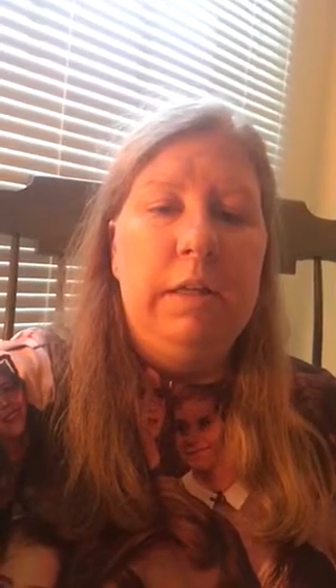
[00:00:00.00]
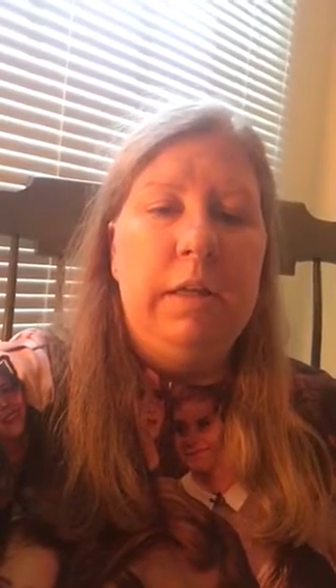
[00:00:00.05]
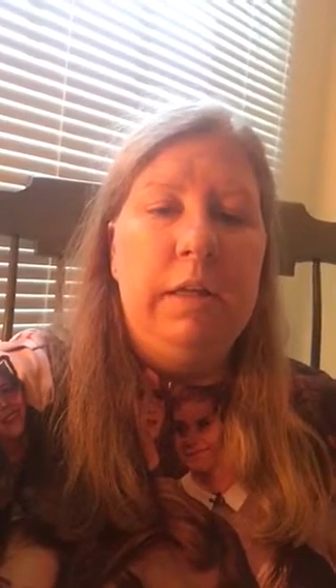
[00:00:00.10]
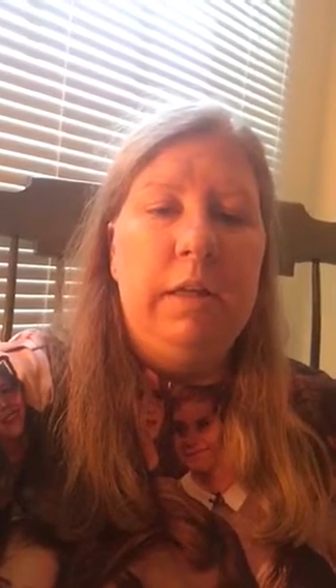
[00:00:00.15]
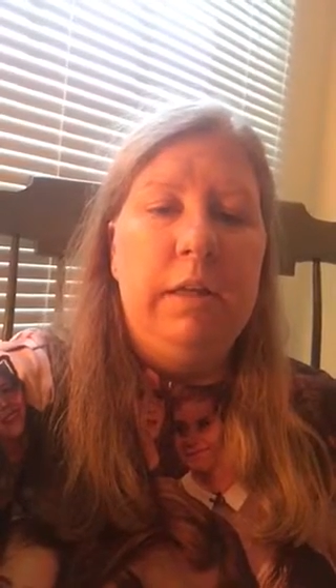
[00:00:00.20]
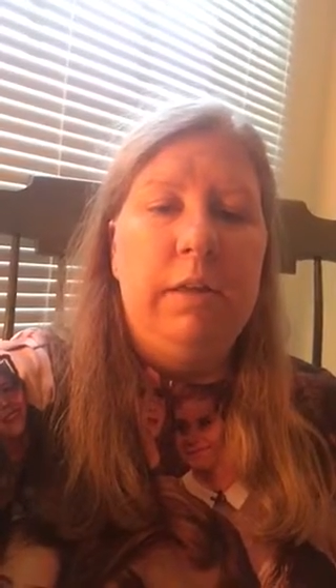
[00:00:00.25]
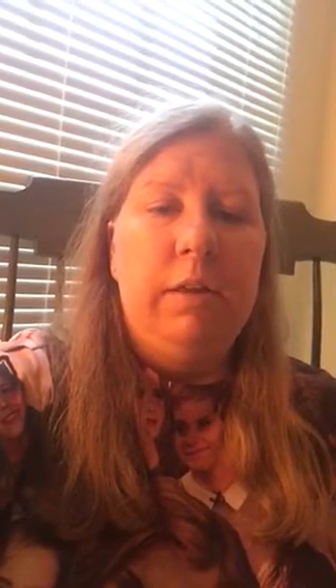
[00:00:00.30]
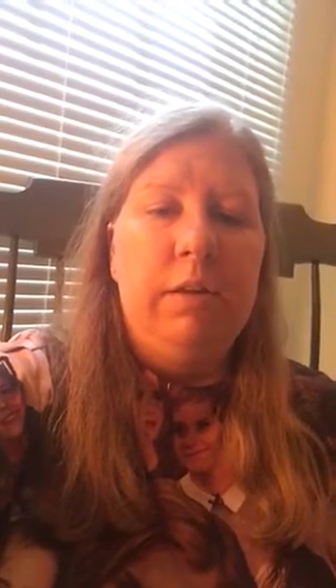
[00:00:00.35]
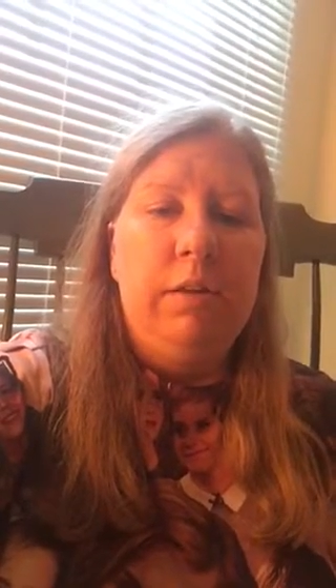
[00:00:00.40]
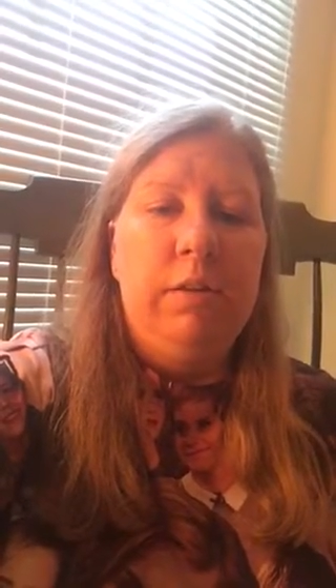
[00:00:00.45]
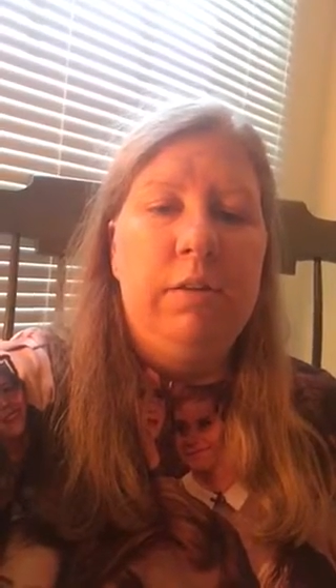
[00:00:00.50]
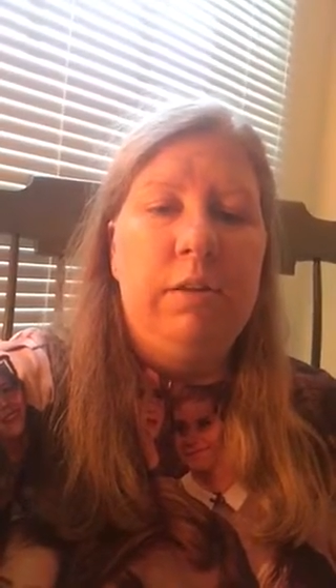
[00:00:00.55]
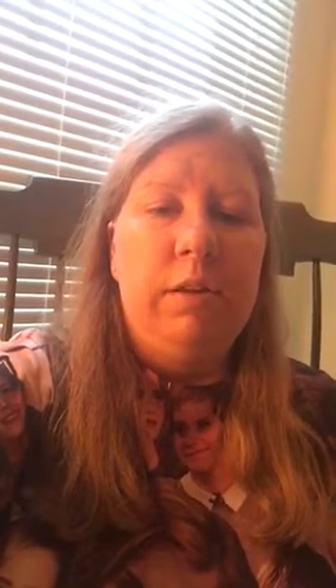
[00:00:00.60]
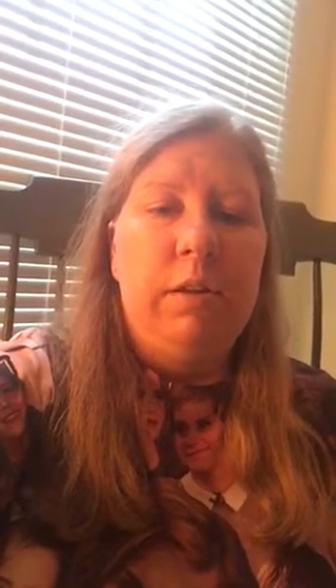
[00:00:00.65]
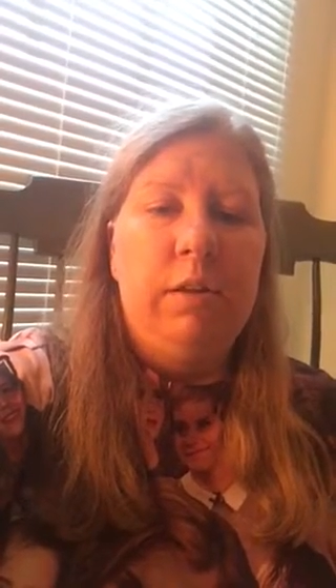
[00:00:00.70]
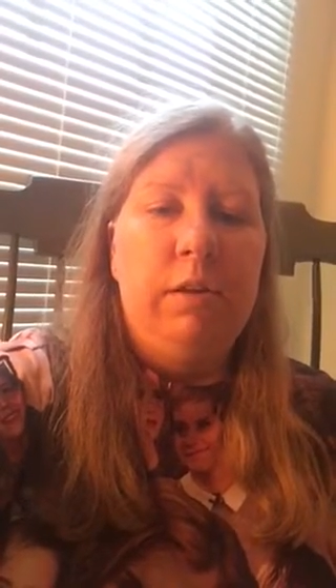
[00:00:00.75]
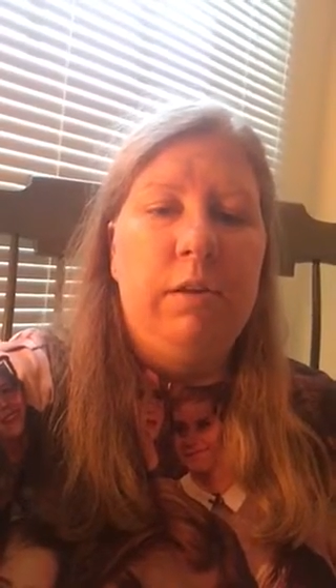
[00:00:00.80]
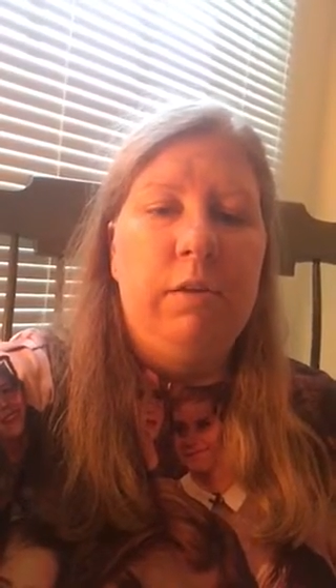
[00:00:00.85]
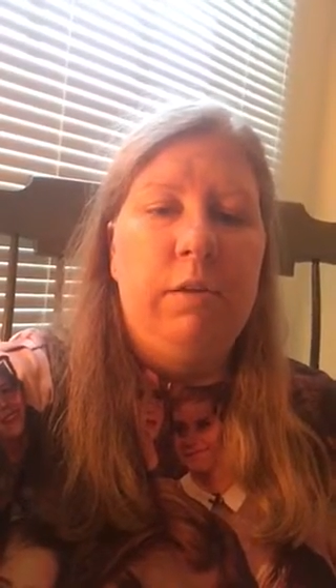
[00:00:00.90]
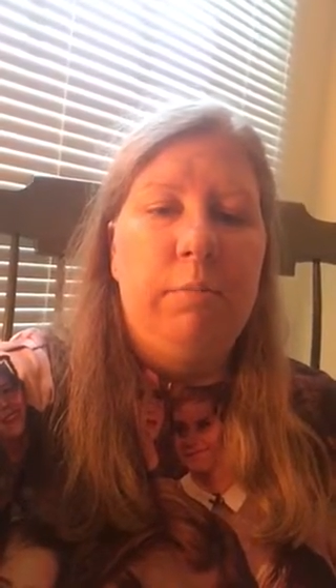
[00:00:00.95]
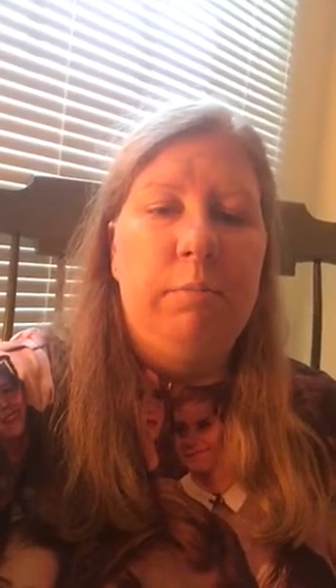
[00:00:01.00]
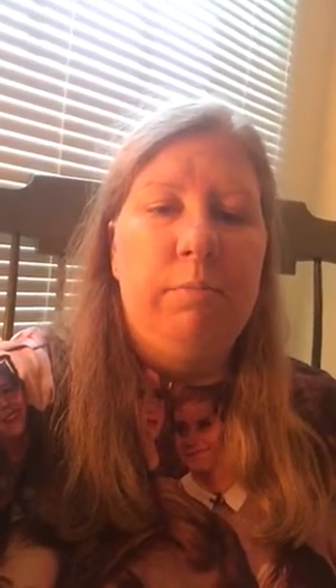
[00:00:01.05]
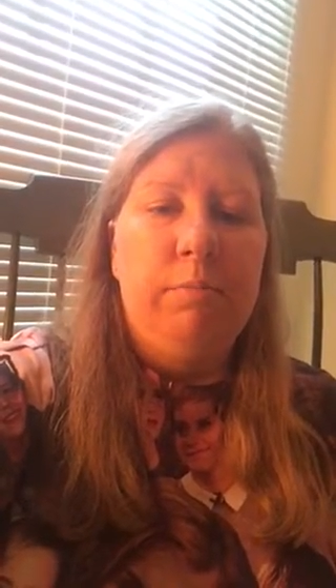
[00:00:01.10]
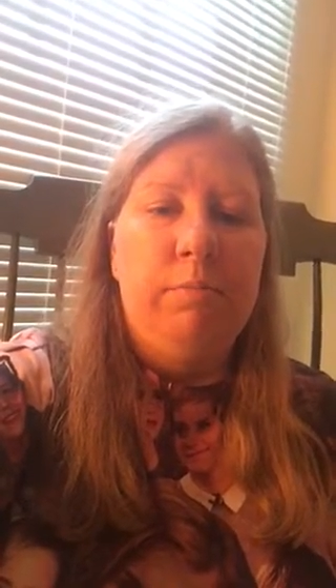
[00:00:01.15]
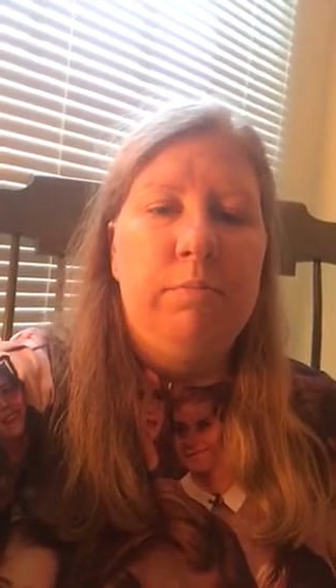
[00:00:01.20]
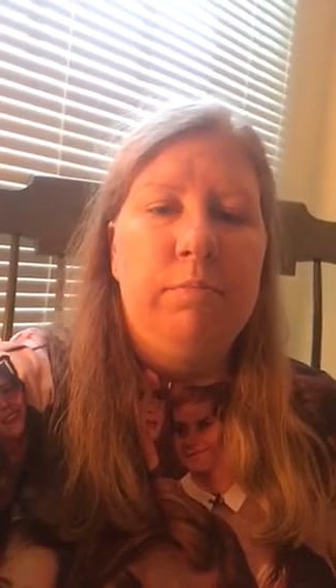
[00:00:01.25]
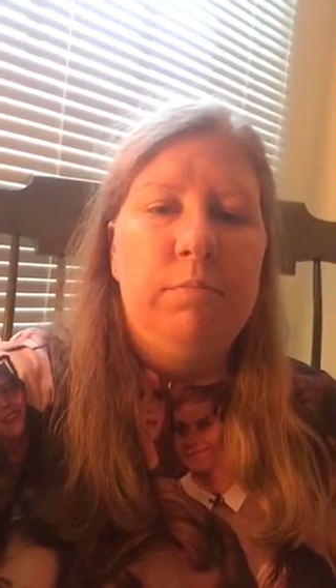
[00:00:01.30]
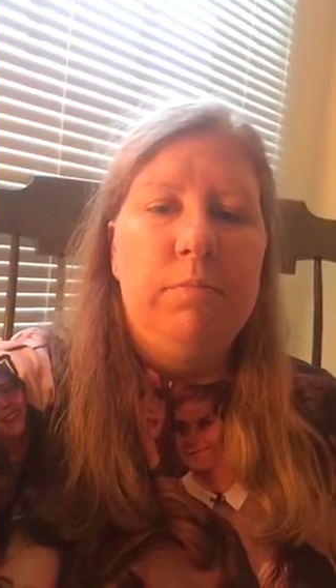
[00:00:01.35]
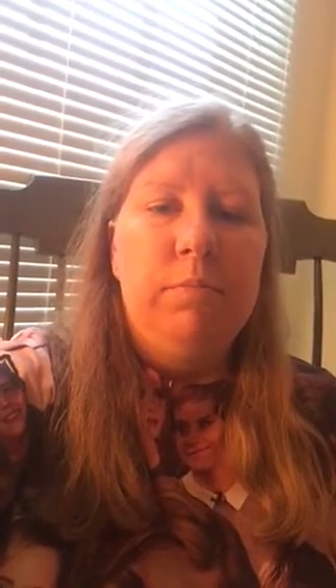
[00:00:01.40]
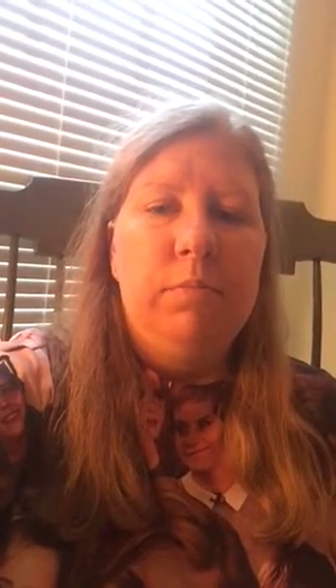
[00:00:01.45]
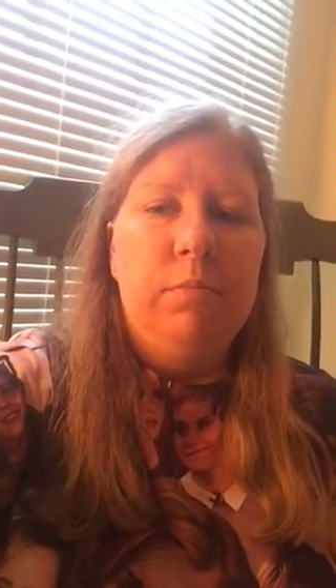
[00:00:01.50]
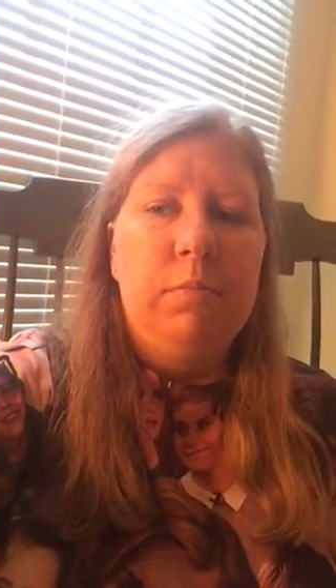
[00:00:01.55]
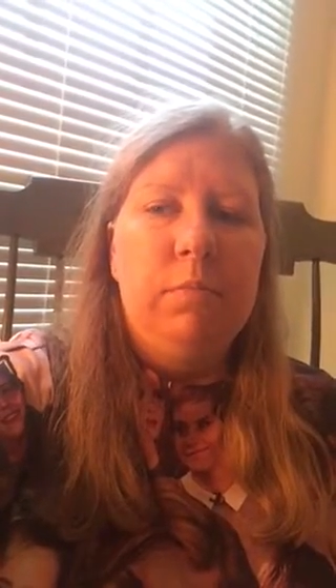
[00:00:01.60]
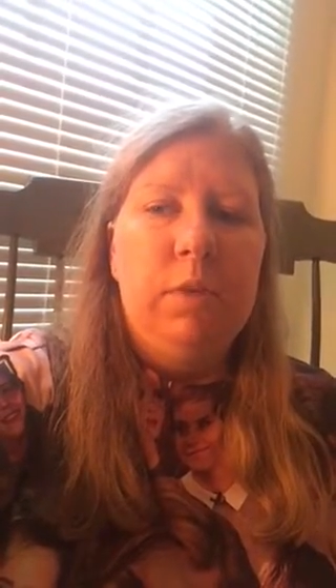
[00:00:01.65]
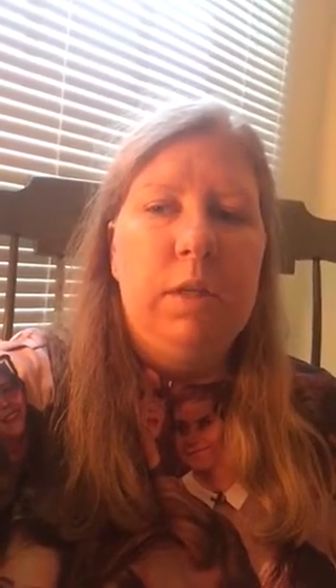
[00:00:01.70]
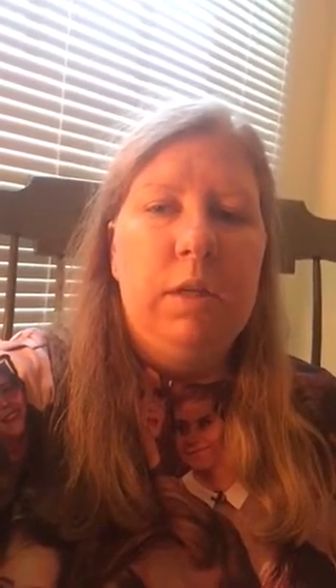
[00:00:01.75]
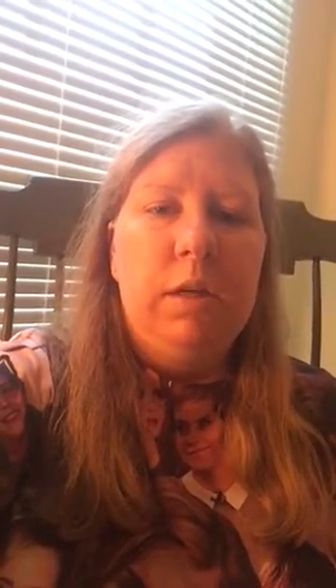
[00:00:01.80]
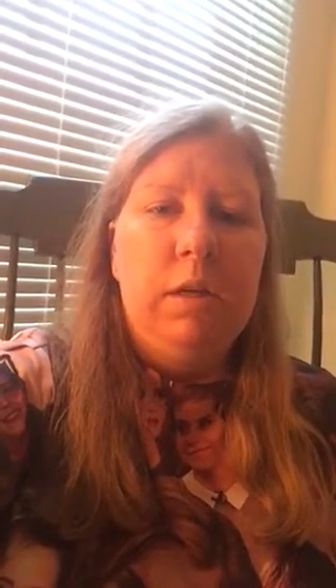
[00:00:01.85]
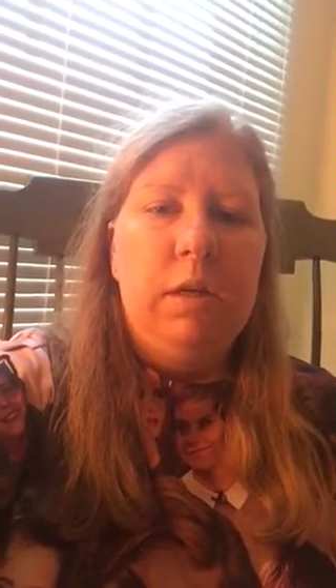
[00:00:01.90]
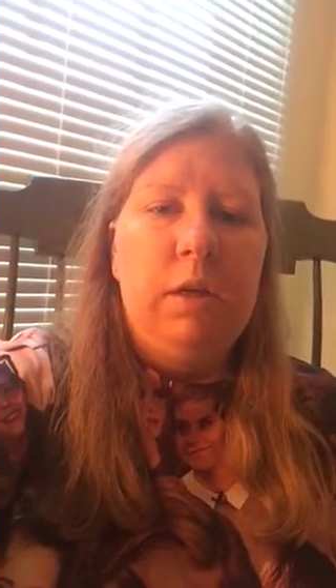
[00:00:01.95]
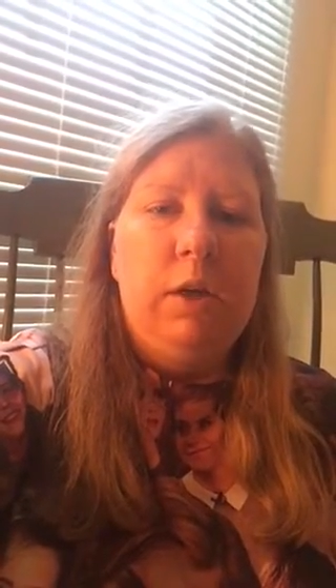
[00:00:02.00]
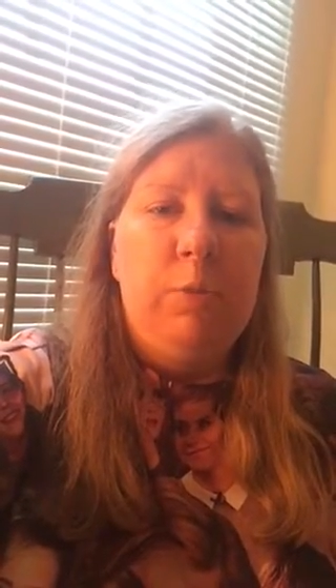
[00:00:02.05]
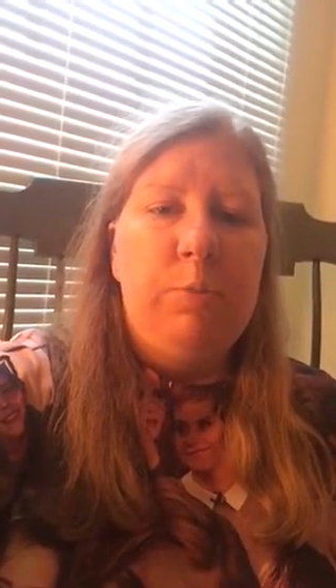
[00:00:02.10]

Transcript: I